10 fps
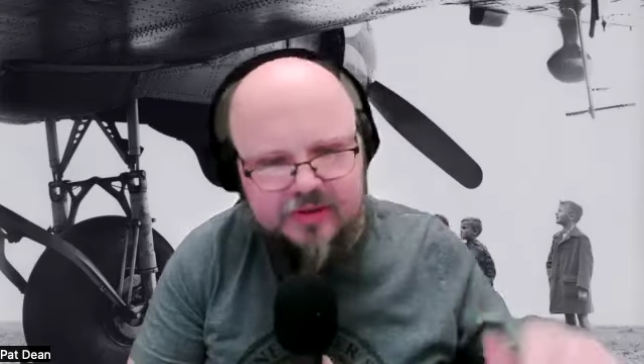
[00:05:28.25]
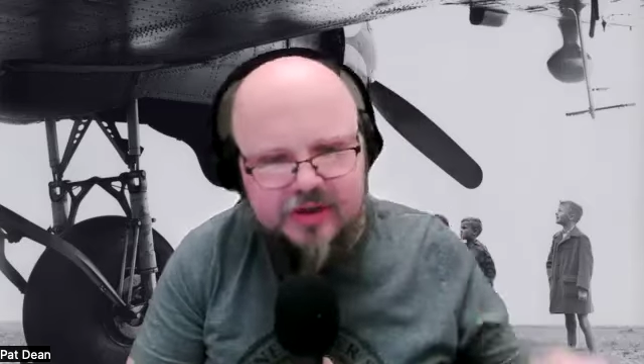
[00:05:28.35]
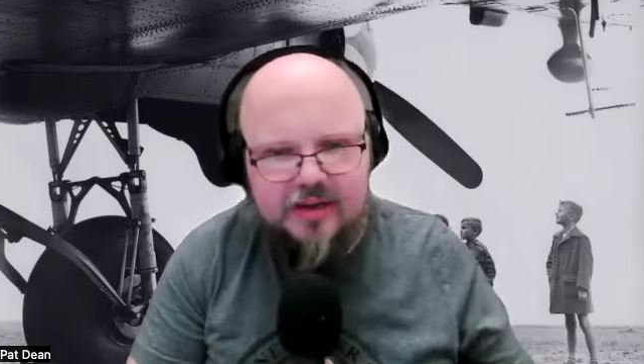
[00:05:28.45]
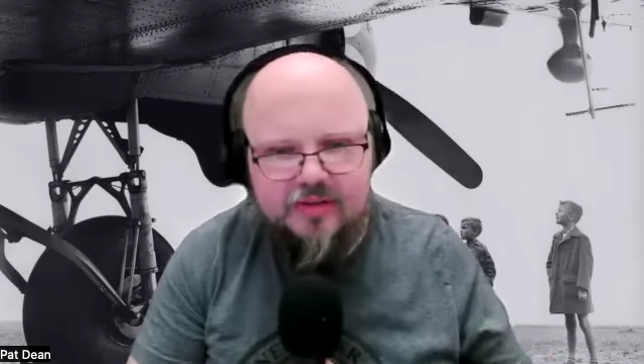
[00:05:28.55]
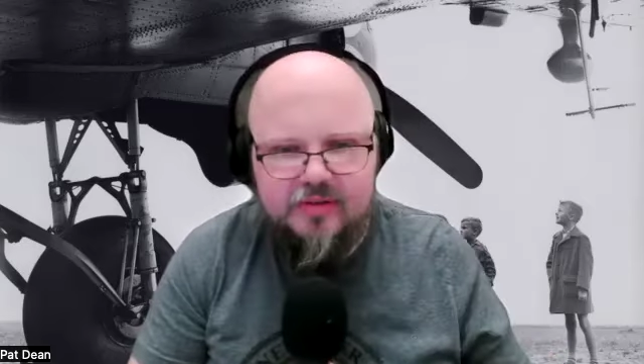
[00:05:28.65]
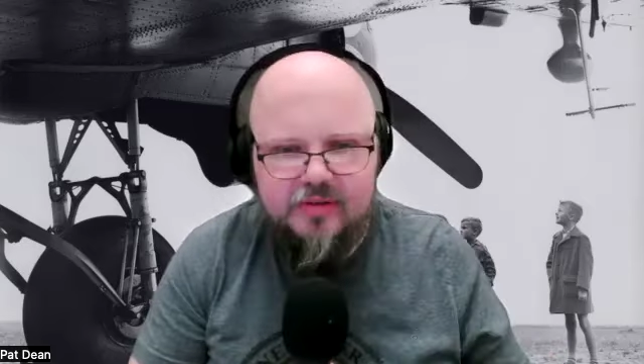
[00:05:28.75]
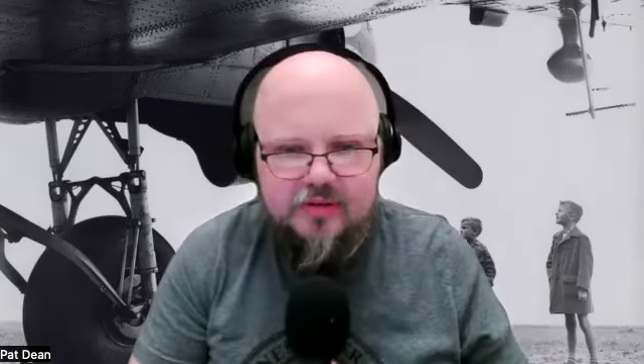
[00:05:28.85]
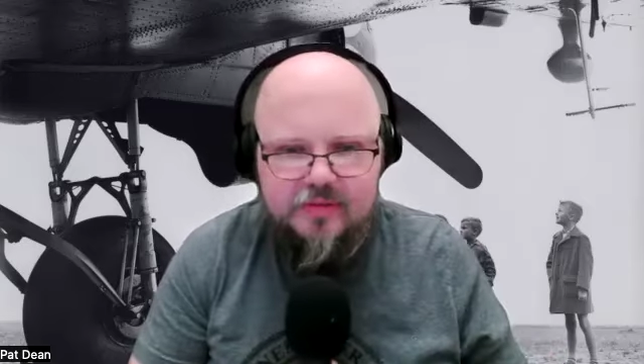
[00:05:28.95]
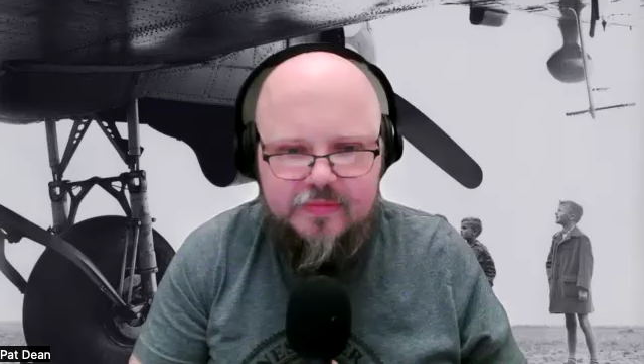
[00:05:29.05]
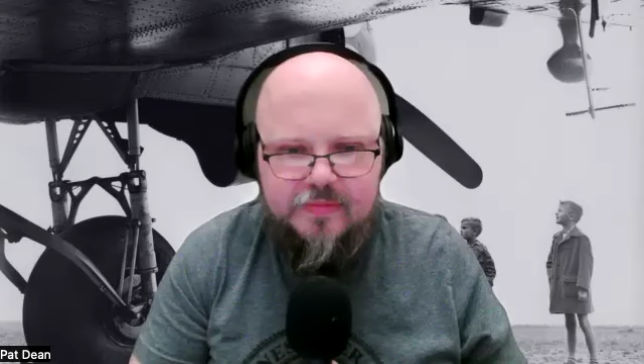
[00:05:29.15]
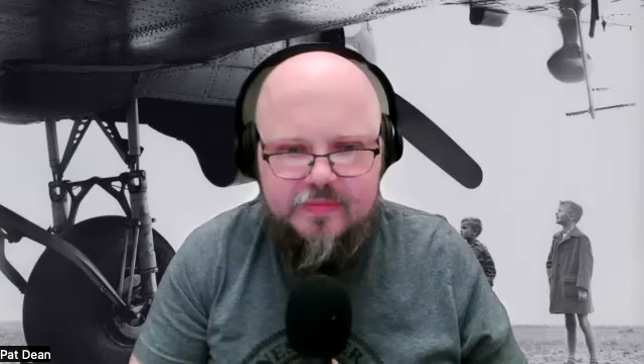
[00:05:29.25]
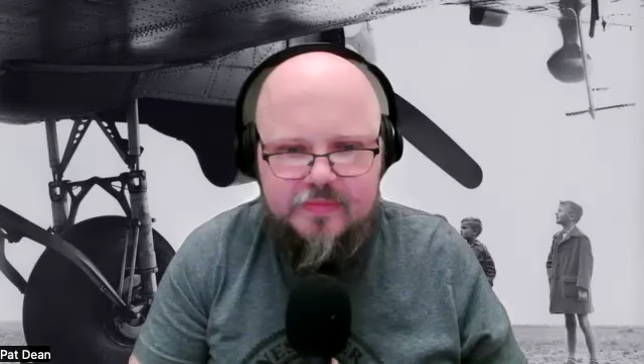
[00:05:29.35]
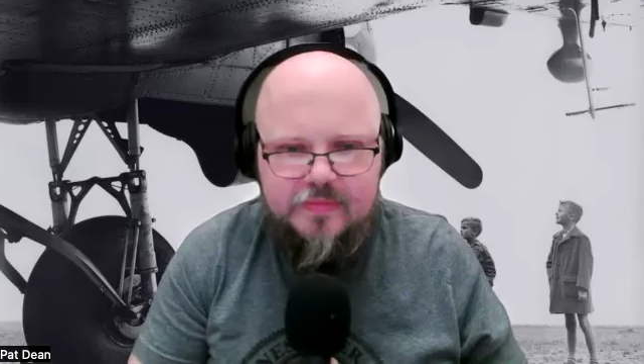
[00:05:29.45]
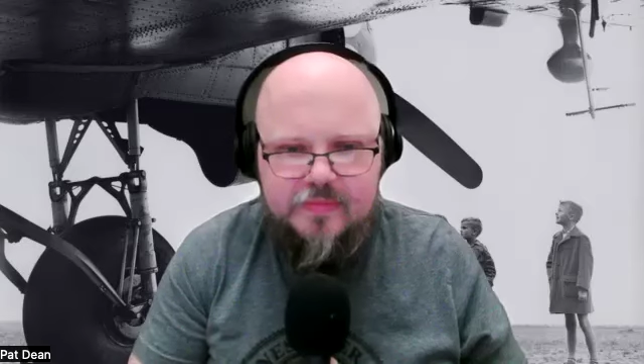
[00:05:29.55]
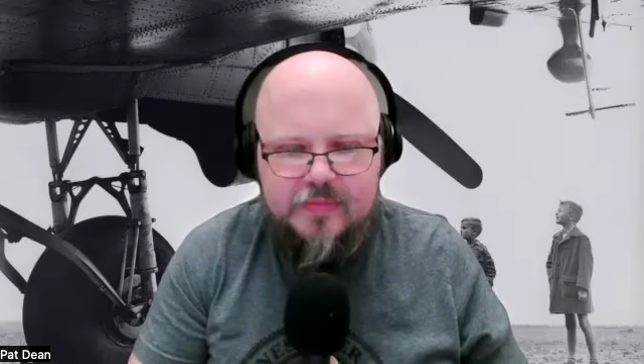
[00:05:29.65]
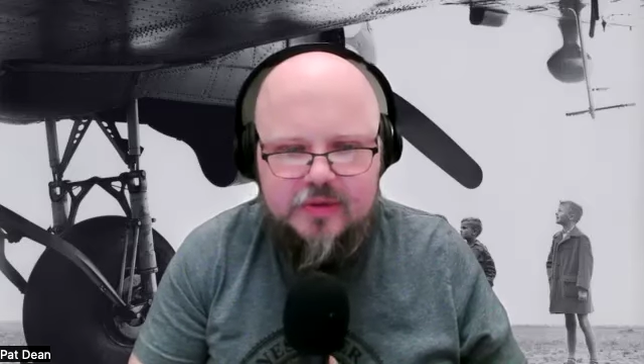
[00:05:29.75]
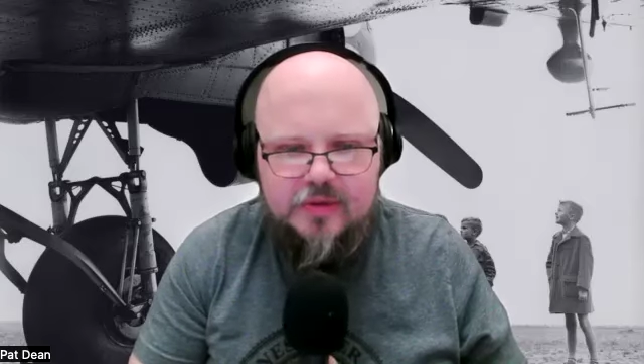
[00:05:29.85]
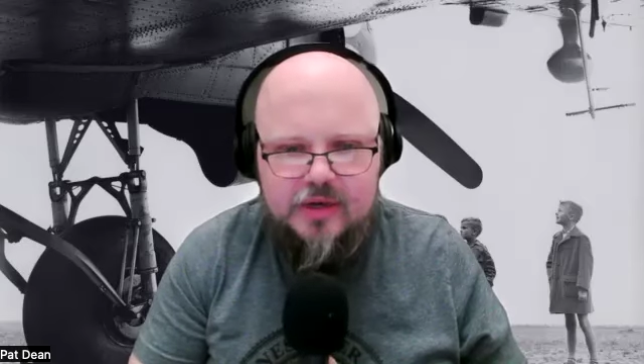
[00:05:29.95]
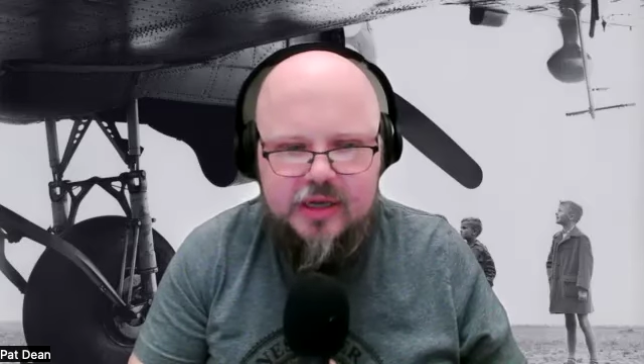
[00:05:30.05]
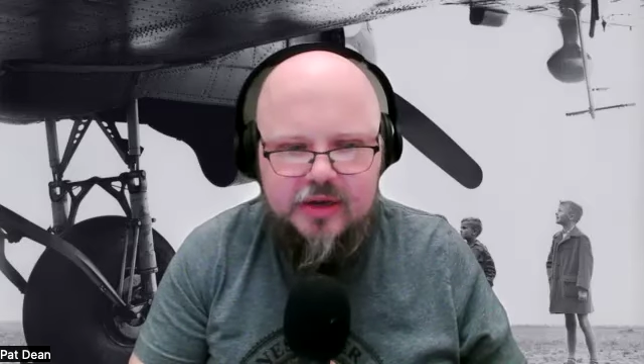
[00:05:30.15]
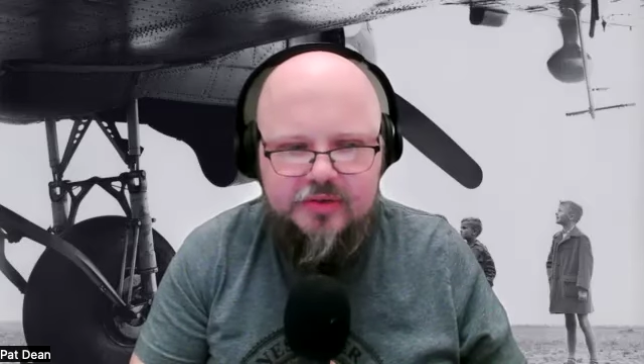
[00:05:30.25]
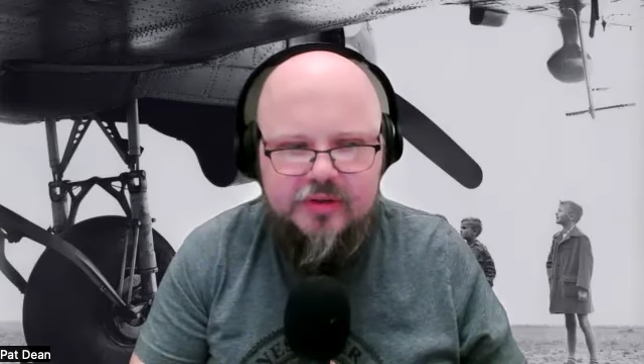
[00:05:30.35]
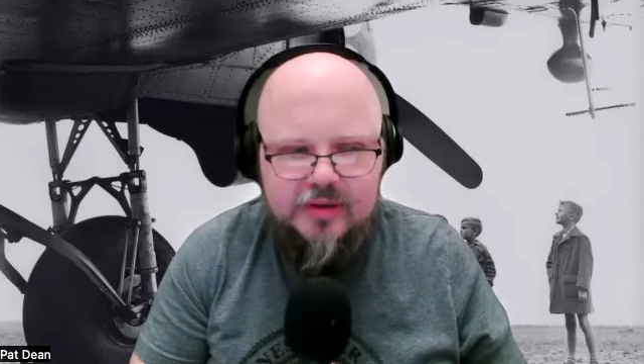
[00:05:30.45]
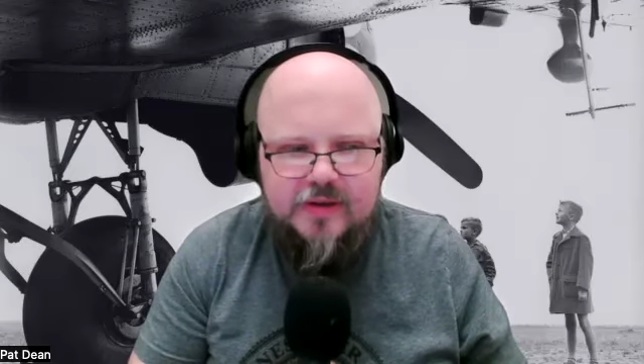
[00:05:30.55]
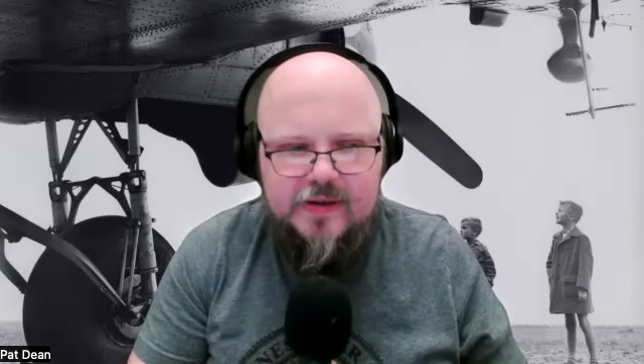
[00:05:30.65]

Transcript: his eyes and he goes,